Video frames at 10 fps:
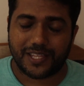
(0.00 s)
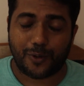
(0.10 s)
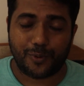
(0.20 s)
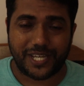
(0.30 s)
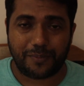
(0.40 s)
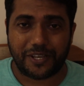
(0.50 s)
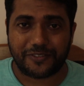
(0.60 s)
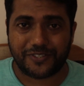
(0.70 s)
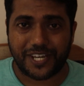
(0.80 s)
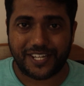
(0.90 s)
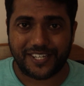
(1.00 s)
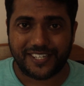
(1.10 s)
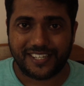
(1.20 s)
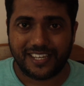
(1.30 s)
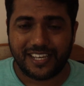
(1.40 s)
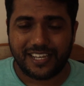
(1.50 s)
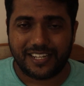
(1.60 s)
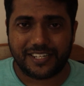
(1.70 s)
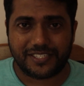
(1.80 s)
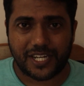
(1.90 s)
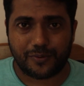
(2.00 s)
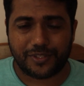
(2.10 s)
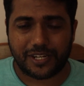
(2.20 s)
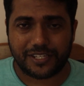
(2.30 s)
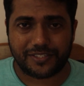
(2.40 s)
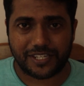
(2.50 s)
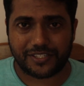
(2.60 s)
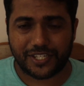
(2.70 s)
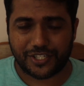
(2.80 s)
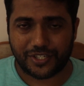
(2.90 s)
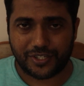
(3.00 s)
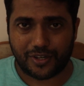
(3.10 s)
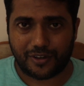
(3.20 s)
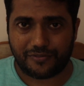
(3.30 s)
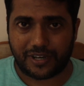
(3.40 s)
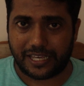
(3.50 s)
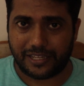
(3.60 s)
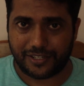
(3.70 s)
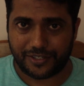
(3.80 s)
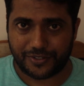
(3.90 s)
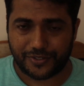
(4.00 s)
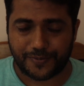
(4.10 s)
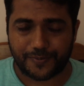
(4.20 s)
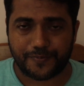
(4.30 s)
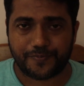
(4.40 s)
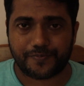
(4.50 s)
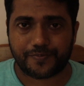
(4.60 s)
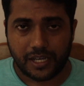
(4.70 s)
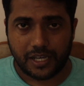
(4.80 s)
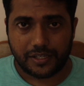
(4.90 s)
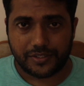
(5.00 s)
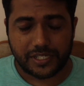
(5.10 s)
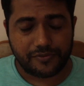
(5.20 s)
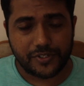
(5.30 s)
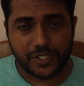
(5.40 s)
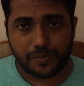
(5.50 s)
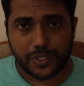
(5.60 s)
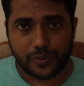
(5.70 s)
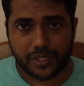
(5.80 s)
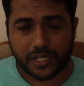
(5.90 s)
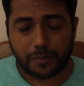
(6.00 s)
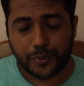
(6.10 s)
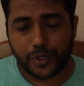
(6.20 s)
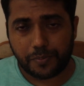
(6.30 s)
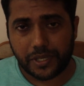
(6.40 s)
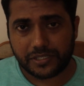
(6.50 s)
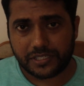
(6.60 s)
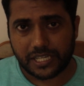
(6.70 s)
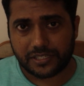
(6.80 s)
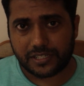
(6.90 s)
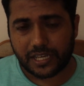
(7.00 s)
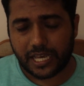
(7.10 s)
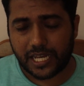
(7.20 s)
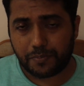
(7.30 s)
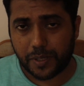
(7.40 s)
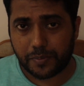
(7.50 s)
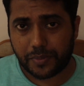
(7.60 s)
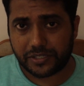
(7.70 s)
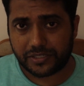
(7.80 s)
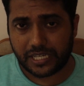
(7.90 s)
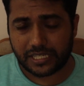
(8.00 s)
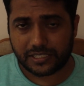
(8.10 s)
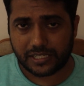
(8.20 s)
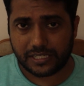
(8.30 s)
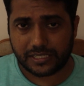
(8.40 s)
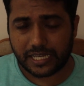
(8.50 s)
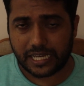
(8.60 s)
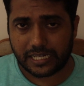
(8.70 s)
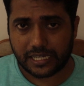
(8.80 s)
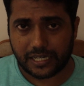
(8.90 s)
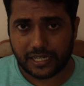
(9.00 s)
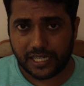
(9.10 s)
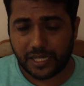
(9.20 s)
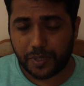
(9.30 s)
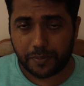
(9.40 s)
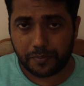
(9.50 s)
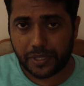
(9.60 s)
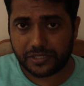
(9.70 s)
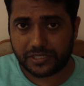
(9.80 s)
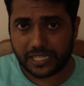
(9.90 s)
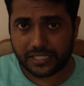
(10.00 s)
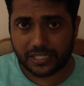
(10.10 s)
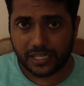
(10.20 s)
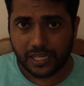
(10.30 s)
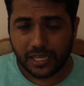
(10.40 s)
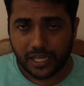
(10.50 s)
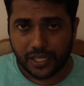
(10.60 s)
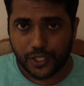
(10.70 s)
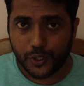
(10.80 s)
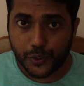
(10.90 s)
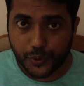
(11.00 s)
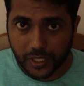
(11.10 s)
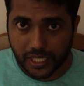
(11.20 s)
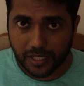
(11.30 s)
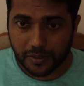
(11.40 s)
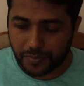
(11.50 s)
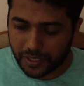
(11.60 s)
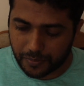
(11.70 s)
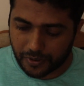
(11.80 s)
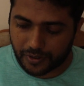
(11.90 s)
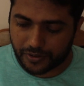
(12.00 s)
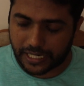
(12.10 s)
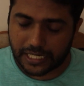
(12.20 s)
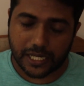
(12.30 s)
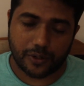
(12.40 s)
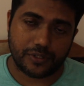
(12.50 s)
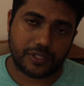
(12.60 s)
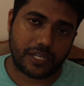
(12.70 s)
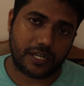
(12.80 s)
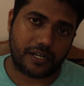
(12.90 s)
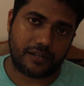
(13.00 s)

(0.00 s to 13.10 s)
Now with that being said, let us start with the listening session of IELTS. The difference between a computer-based test and a paper-based test is that in a paper-based test, usually people write down the